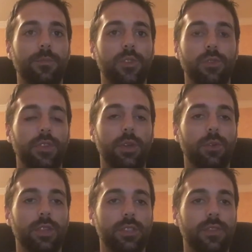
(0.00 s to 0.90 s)
the review
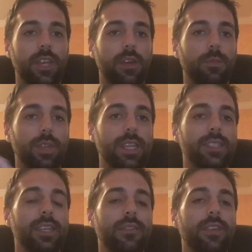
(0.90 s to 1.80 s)
or this video,
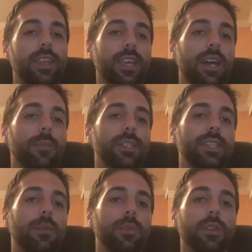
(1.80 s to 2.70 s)
please leave in the comments
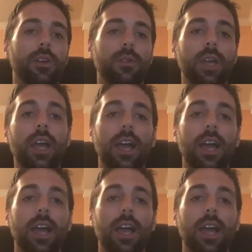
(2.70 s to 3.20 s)
down below.